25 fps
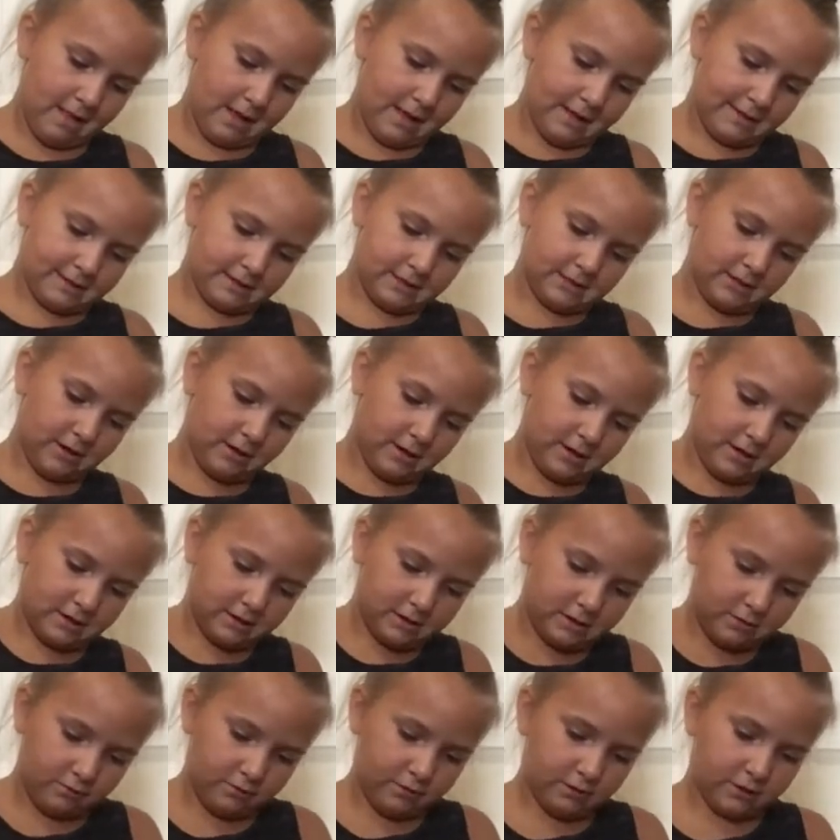It's starting
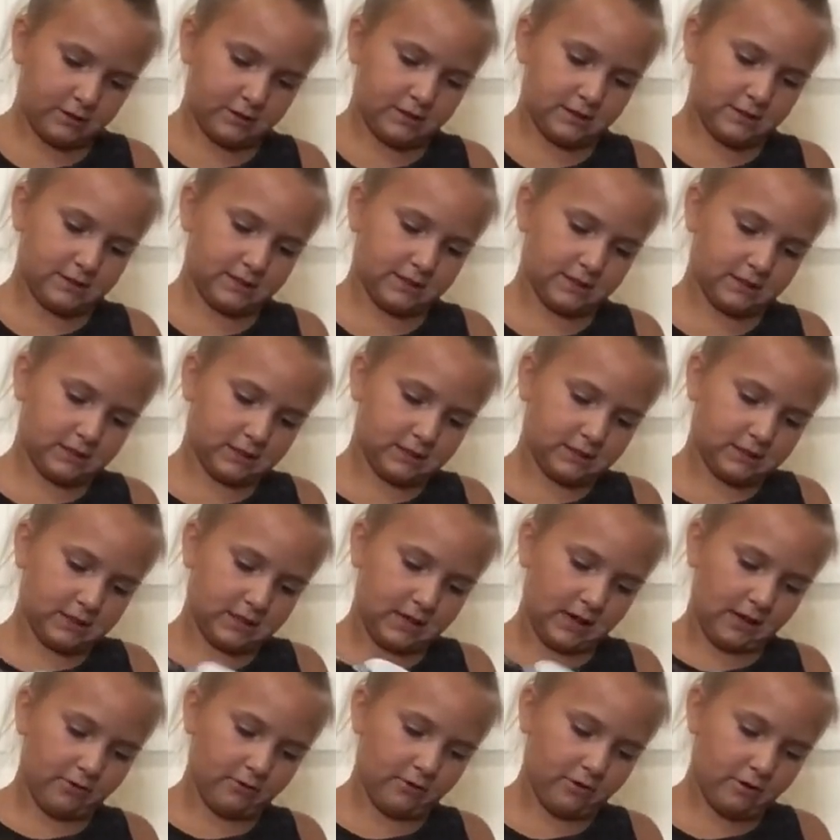to really stick
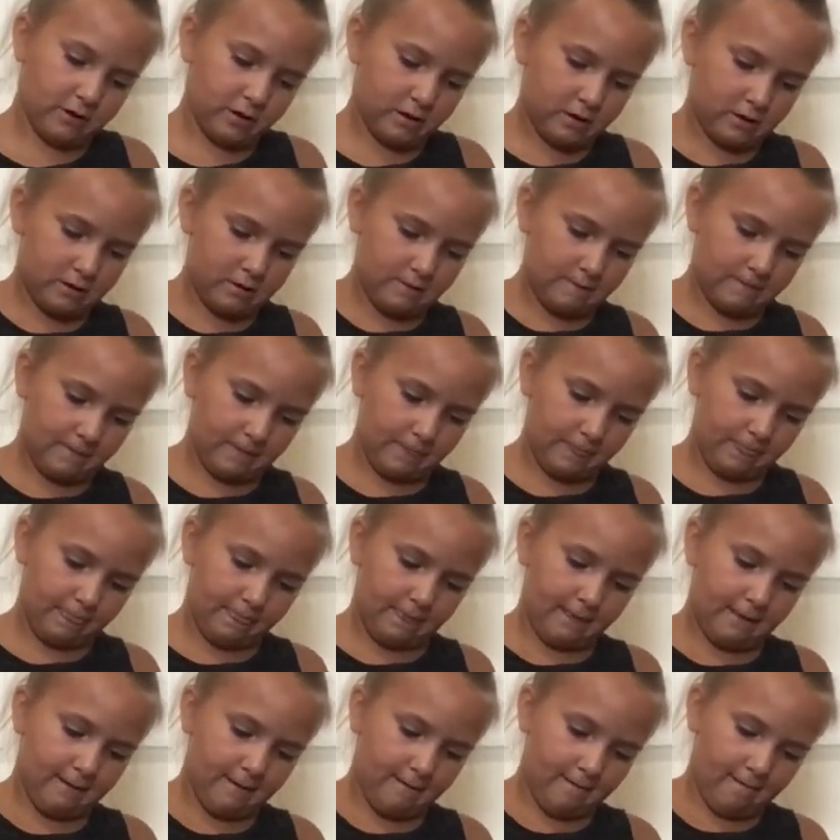together
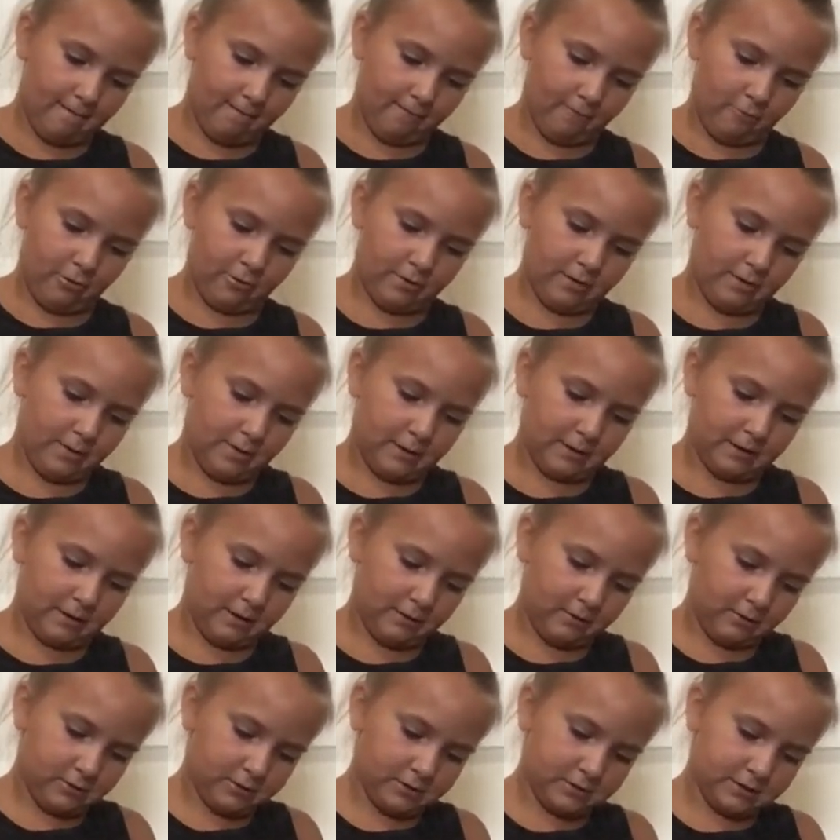more than the
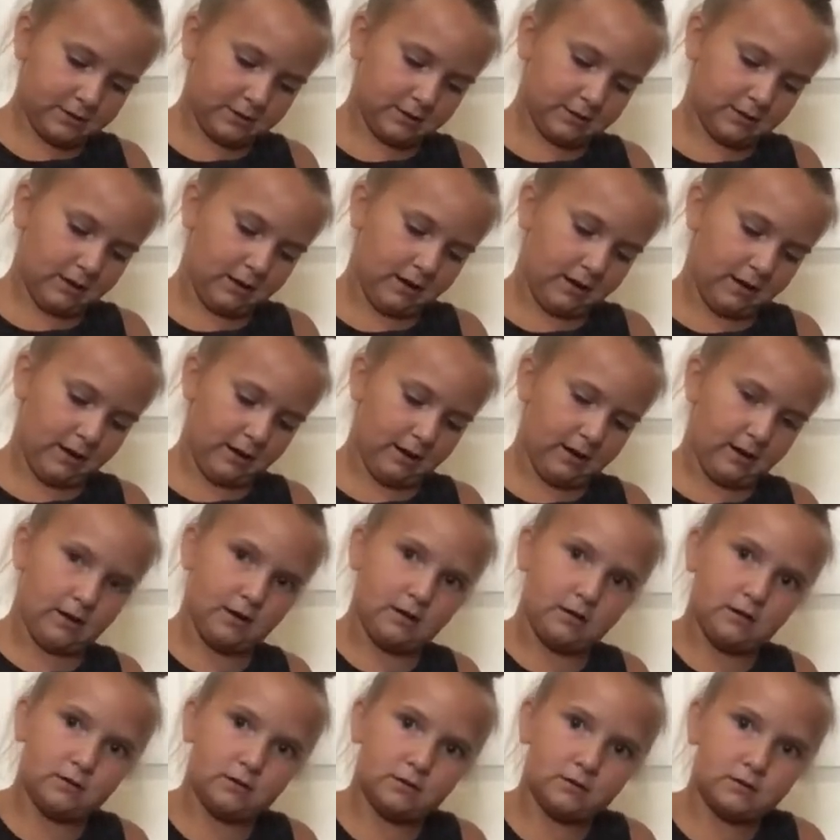other
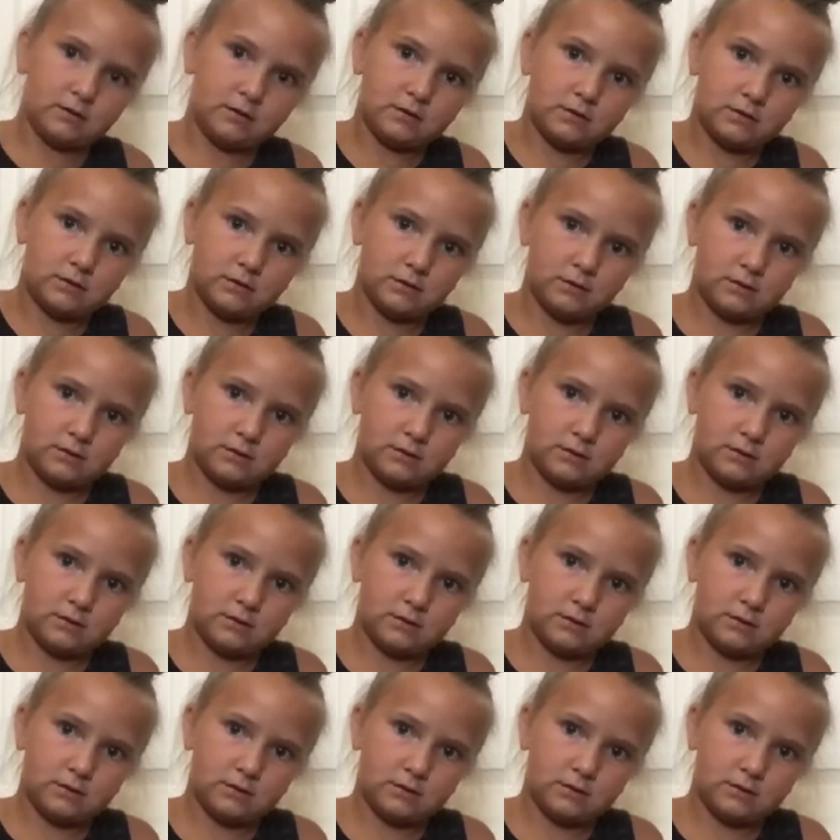sides.